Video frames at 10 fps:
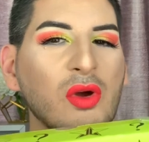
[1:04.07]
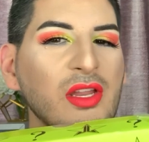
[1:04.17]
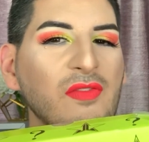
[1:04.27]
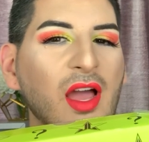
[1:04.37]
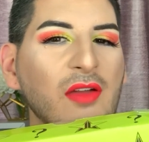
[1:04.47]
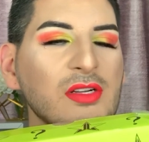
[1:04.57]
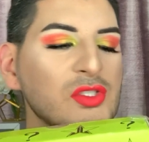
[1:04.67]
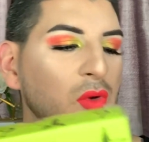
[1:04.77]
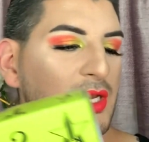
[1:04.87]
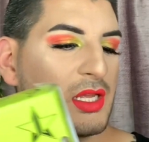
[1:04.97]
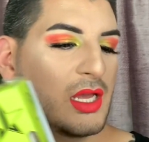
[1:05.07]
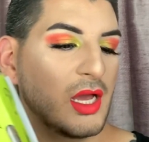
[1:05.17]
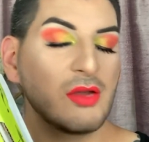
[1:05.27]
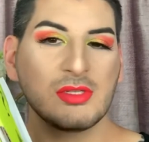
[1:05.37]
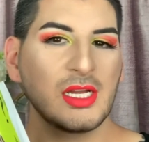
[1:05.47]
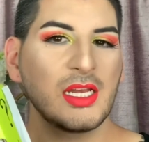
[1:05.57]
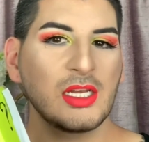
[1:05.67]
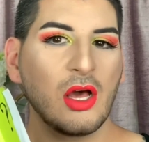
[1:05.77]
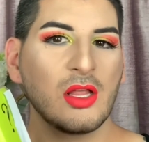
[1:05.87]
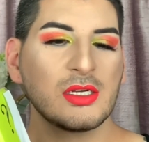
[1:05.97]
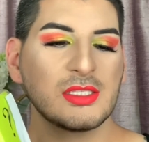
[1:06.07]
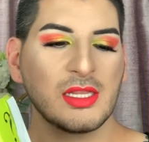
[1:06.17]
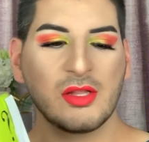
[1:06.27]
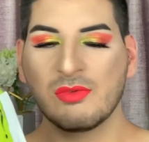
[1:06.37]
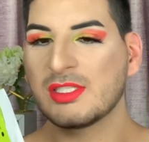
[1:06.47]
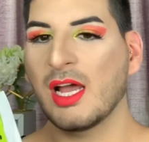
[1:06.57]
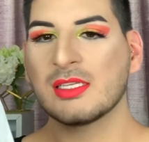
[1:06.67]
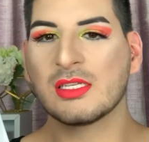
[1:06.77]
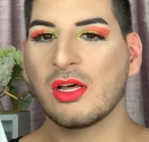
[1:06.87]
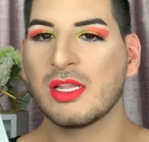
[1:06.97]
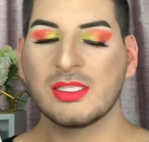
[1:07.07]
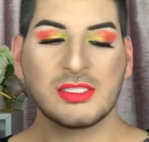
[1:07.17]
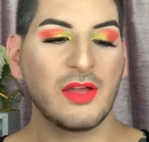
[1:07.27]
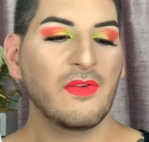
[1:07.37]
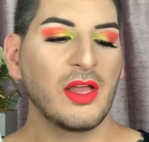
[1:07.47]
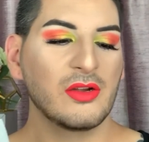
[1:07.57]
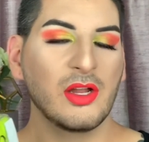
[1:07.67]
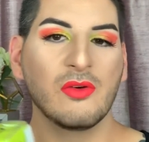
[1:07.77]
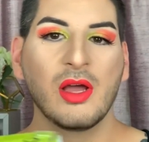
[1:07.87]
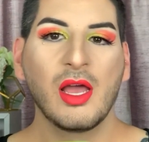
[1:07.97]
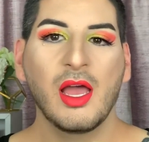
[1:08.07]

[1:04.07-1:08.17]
25 or 20. It was $90, and then with tax and all that stuff, I don't know.